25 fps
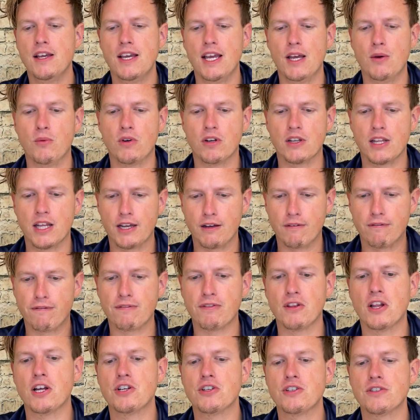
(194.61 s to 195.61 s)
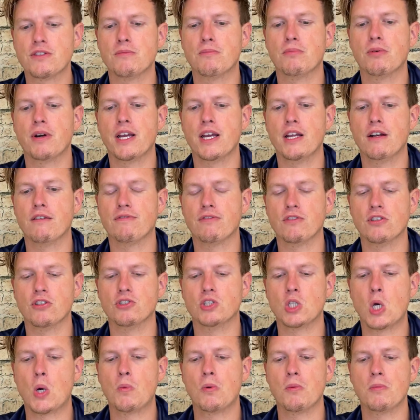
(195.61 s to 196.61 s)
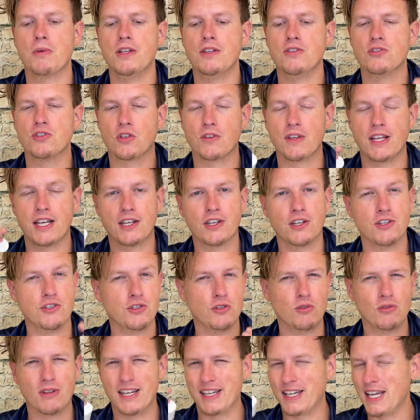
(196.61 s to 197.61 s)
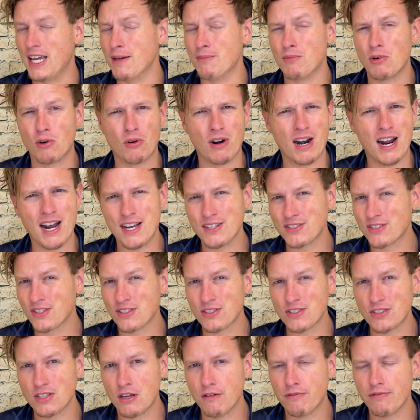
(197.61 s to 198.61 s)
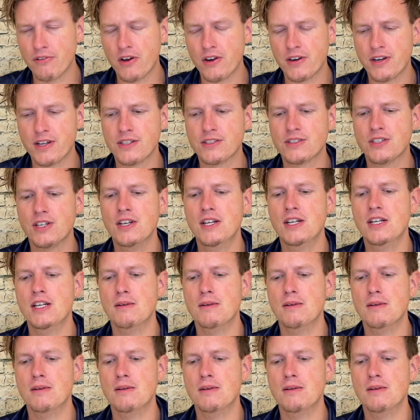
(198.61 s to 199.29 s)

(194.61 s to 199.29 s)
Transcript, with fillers: it would like flush the brain full of dopamine so they could do like MRIs and stuff on it,